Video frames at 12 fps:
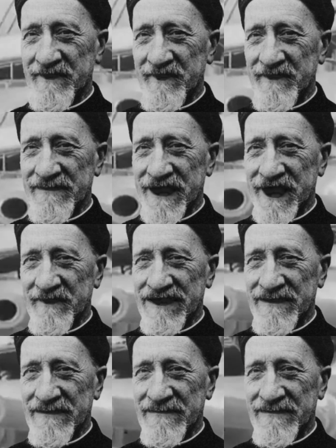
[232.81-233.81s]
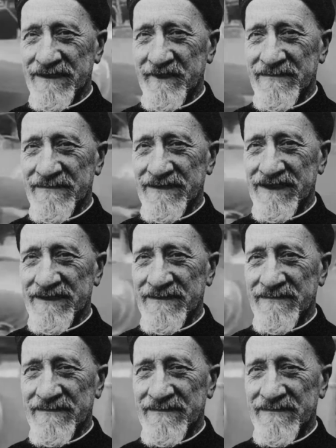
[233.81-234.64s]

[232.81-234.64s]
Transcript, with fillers: shells and bombs.